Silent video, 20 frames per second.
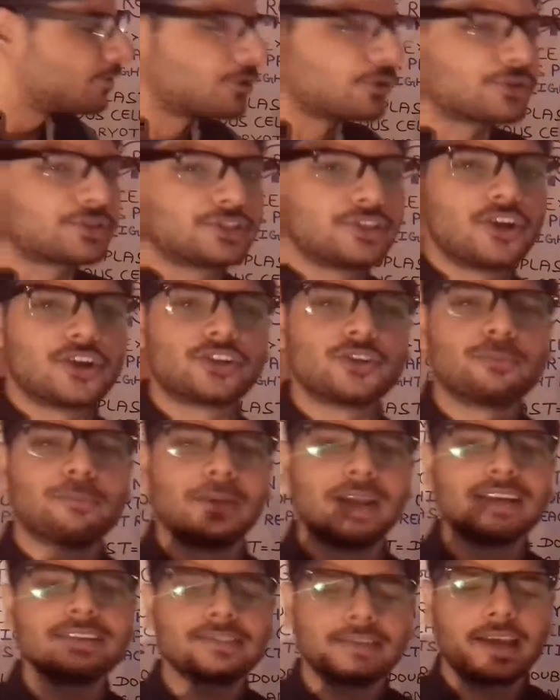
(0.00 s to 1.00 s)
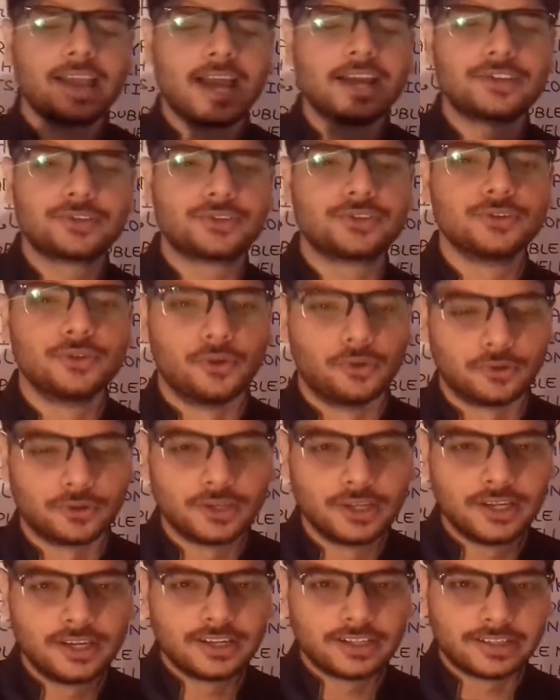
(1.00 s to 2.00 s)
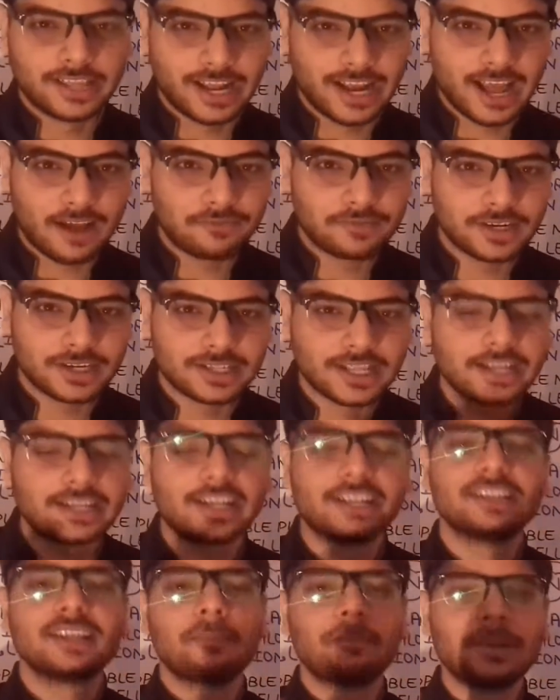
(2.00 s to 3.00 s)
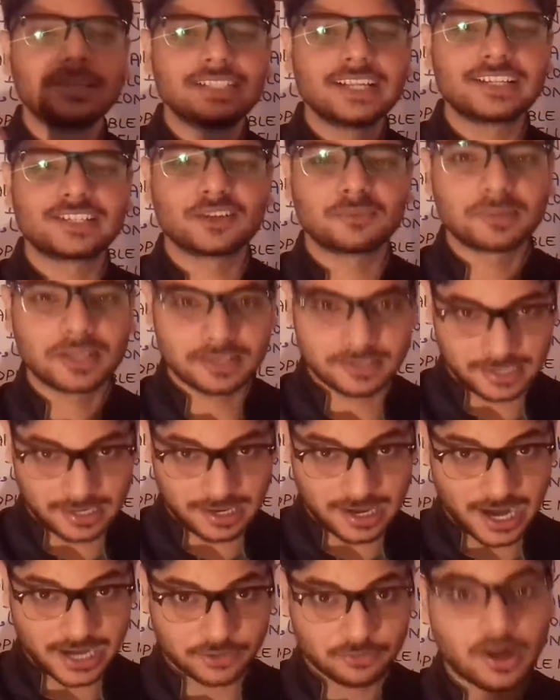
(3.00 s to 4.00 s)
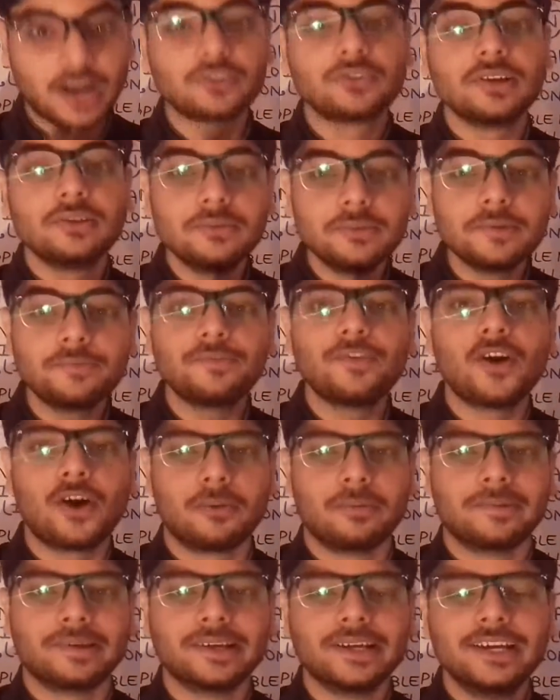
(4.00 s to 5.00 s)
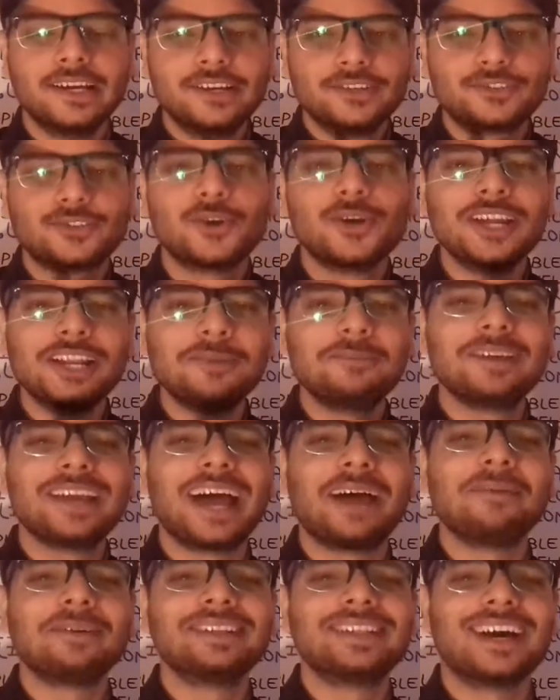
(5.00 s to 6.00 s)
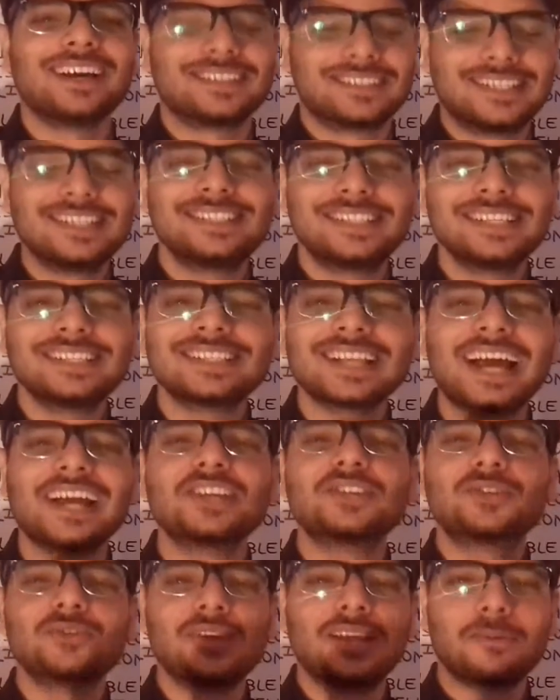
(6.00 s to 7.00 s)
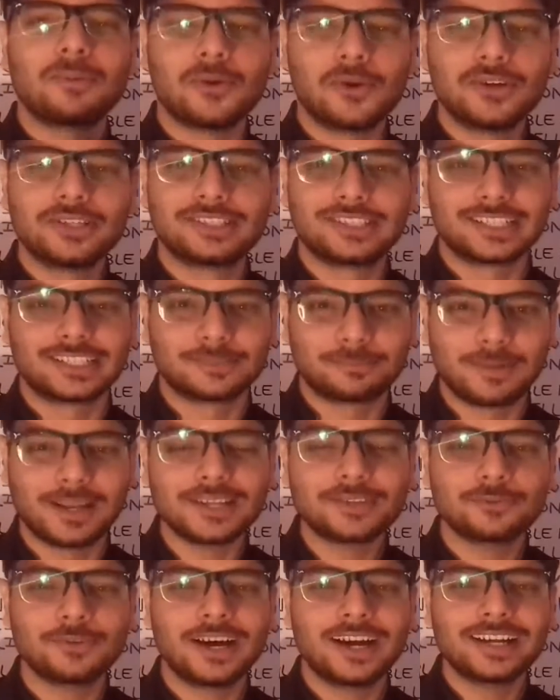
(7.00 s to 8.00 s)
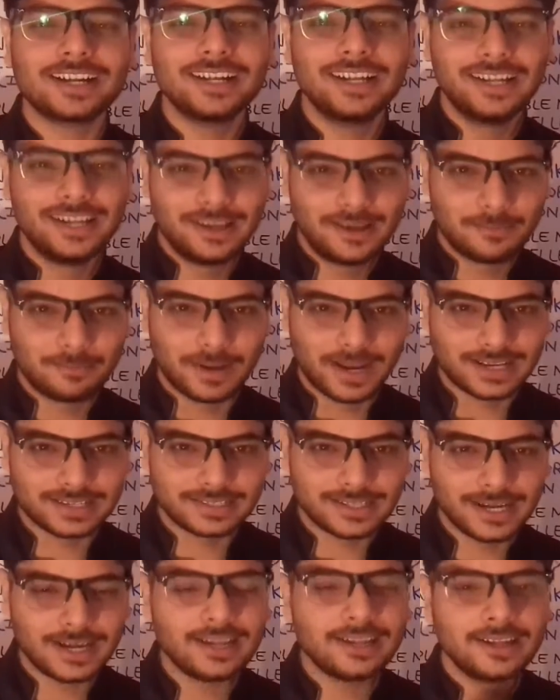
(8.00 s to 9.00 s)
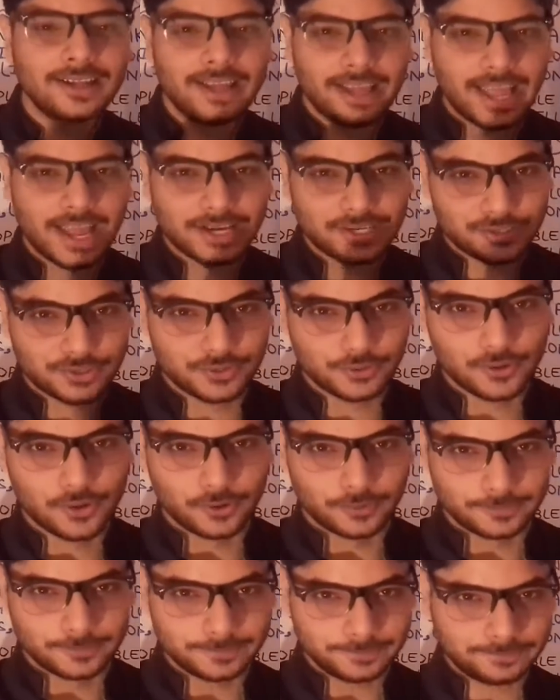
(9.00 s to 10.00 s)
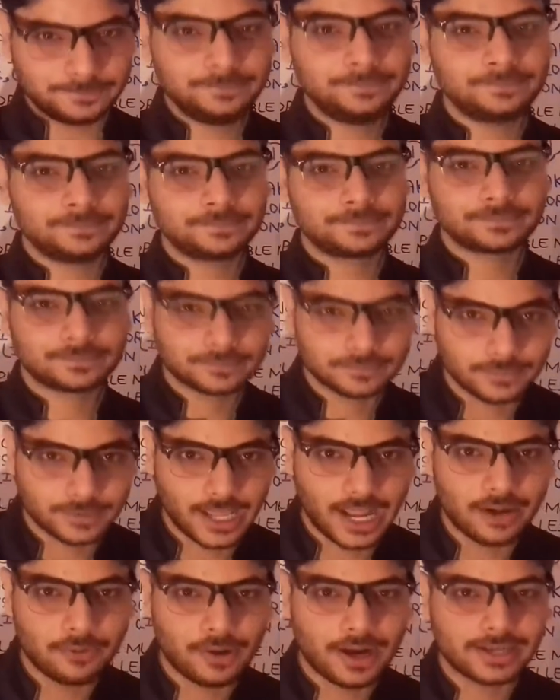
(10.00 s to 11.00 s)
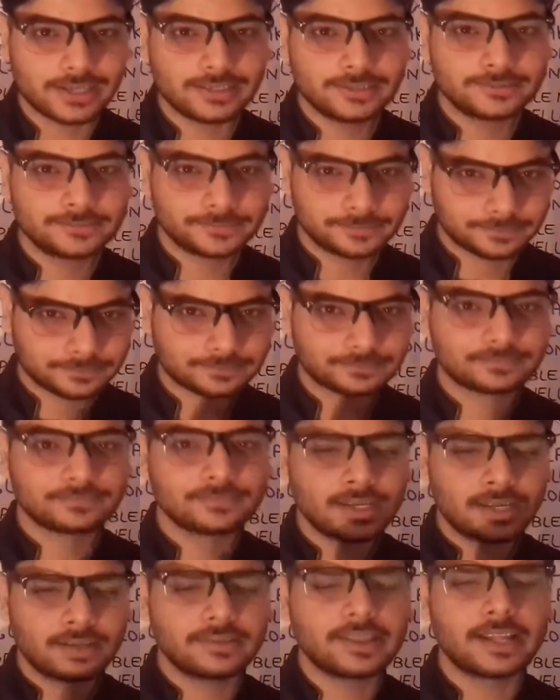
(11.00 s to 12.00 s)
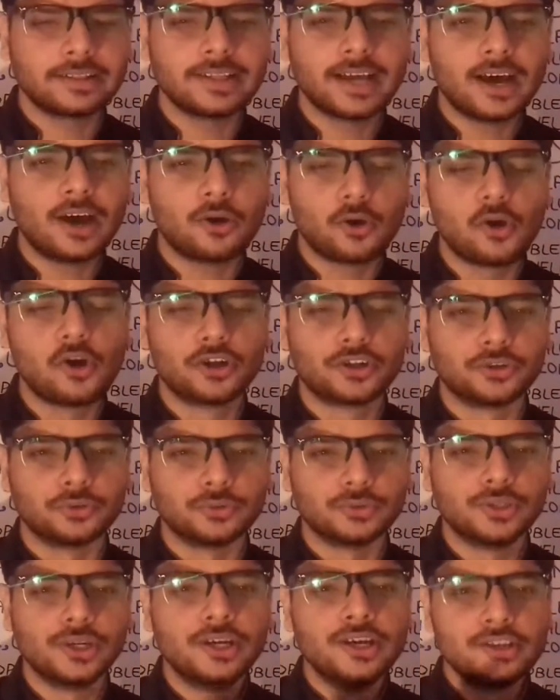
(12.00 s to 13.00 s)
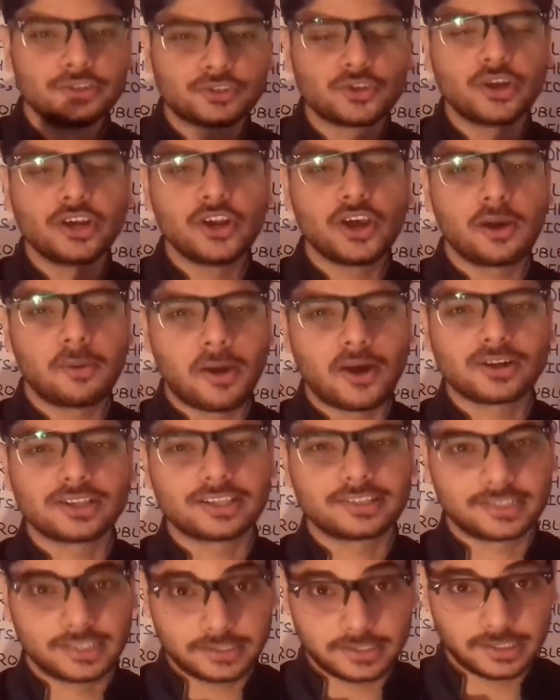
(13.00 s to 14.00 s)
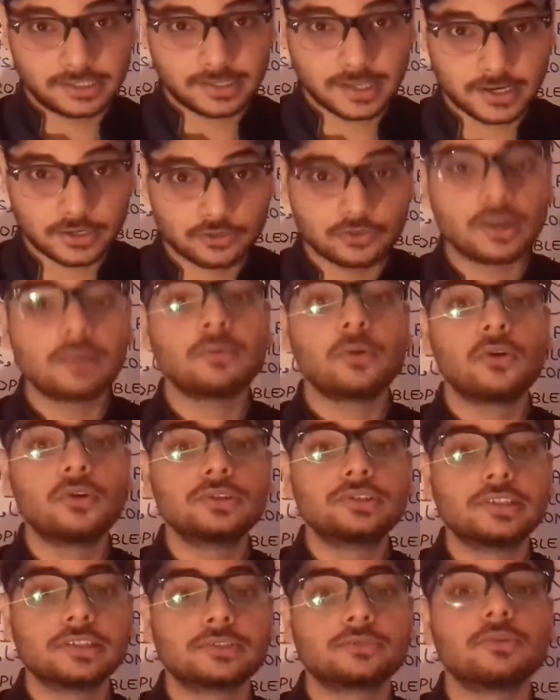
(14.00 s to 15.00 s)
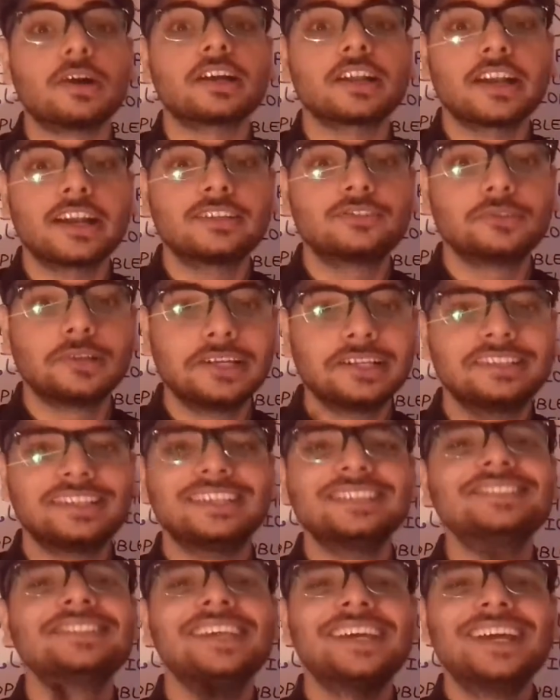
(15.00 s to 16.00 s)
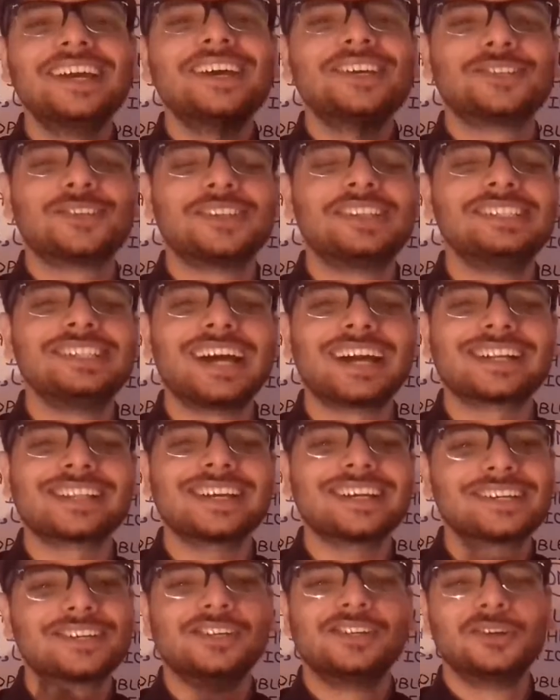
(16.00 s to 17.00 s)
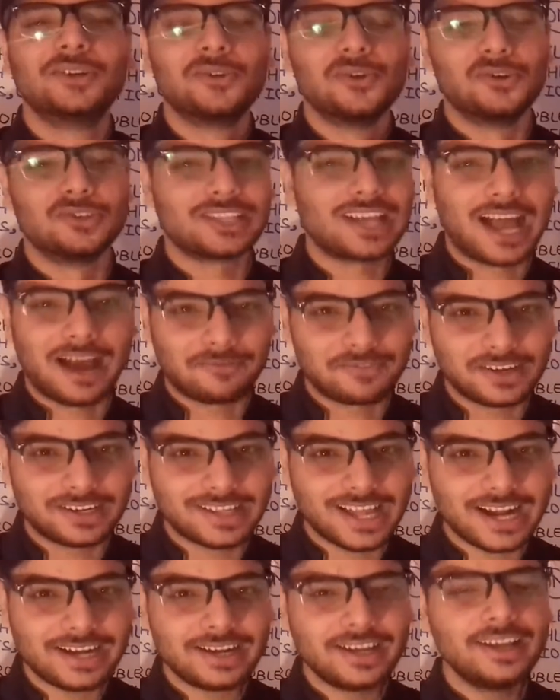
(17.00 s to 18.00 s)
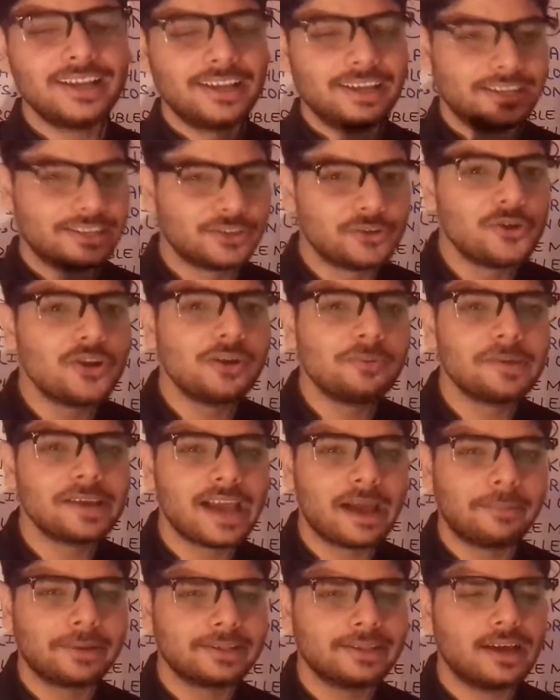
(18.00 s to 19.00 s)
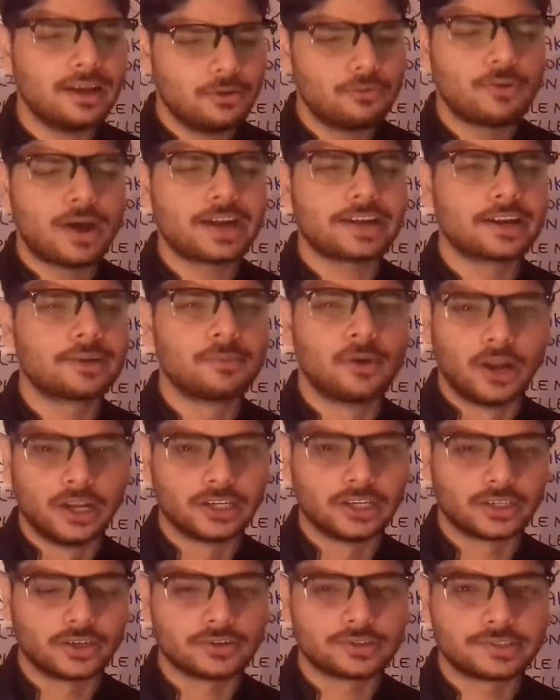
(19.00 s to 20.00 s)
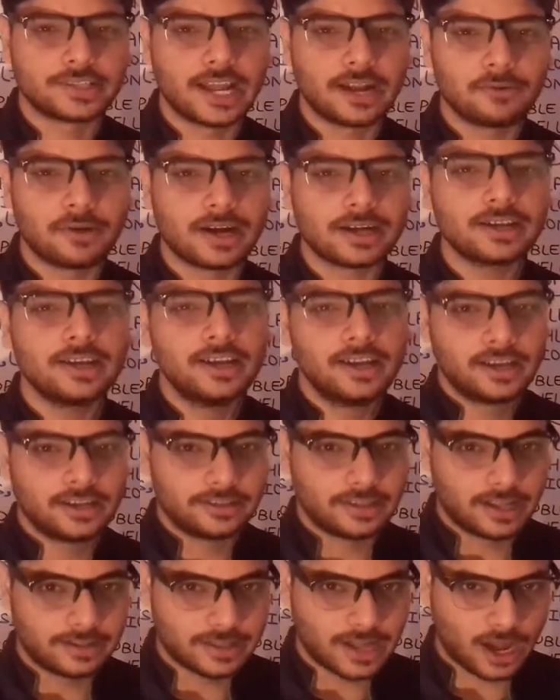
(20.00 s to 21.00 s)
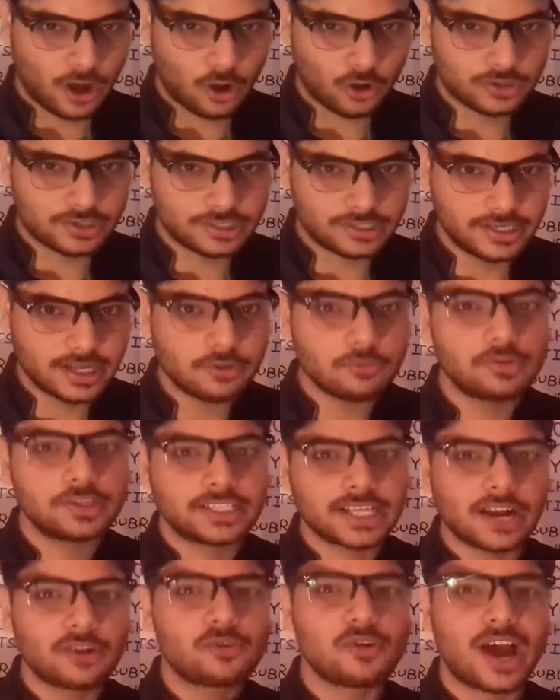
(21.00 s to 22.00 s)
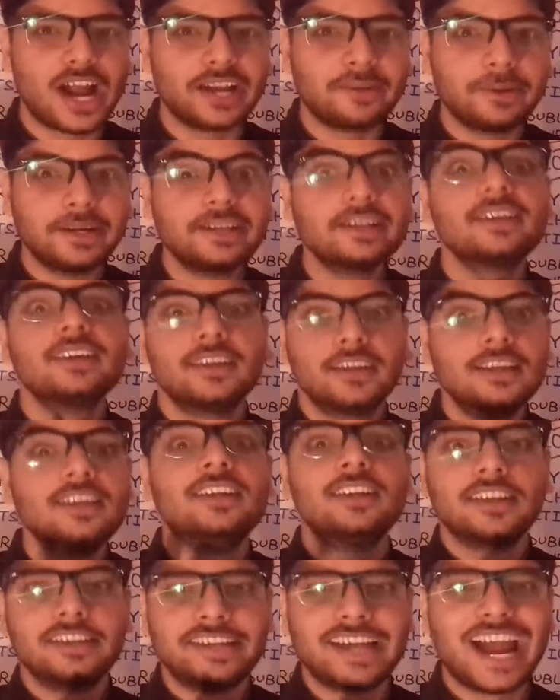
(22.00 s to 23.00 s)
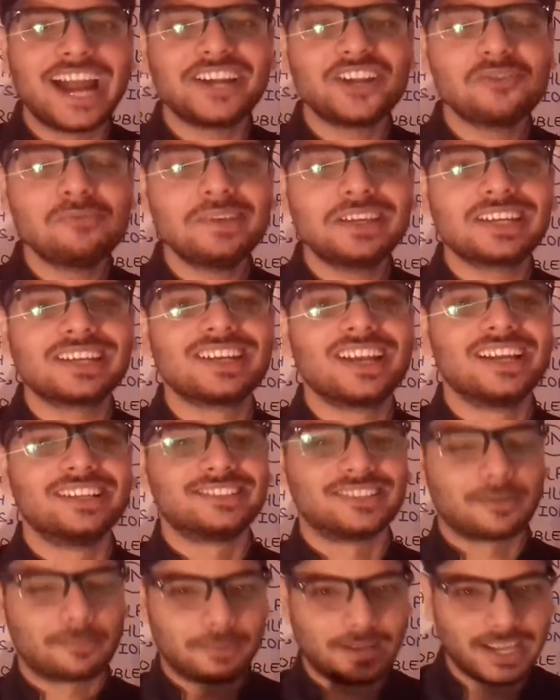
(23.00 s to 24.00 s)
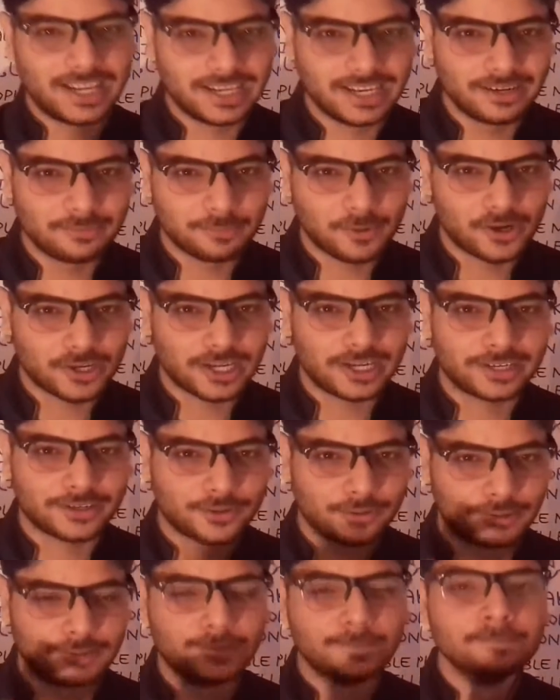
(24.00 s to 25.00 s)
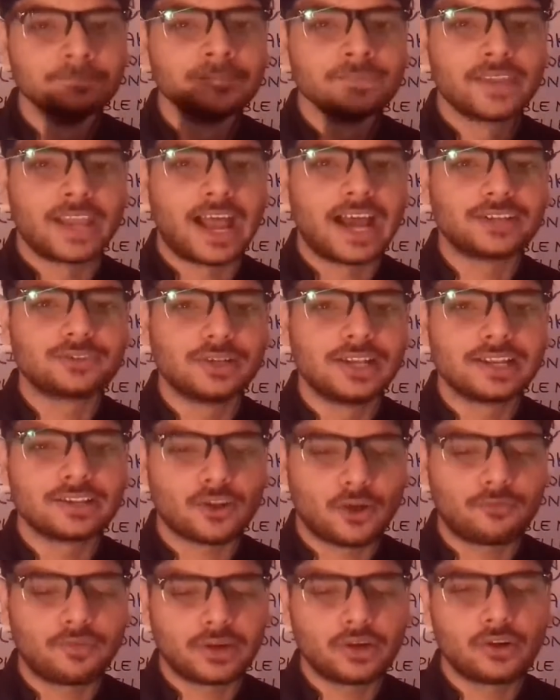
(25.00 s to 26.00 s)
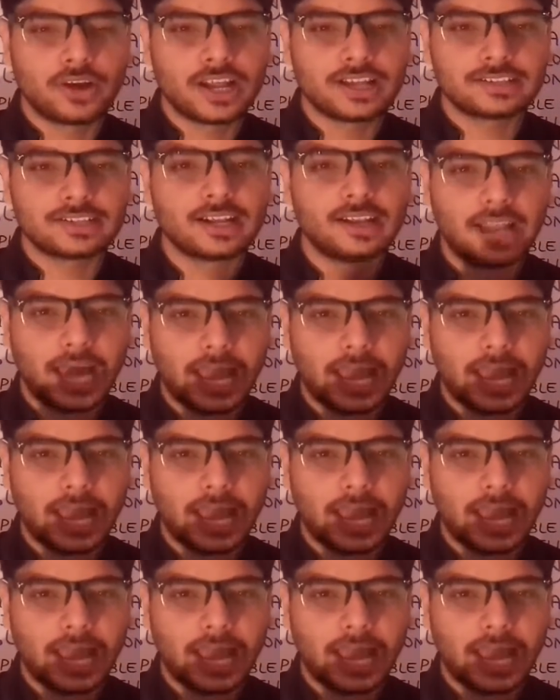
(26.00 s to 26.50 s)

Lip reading: So CO2 plus H2O. Then after that, in the presence of the sunlight, what will be formed? So we will be having the C6H12O6 plus what? Plus the H2O. Then what? Then the O2. So you know about the C6H12O6. What are actually these? So these are the glucose. After that, you will be having the water molecules. Then what? Then the oxygen, which are quite a bit diatomic in nature, playing important role, as well as often known as the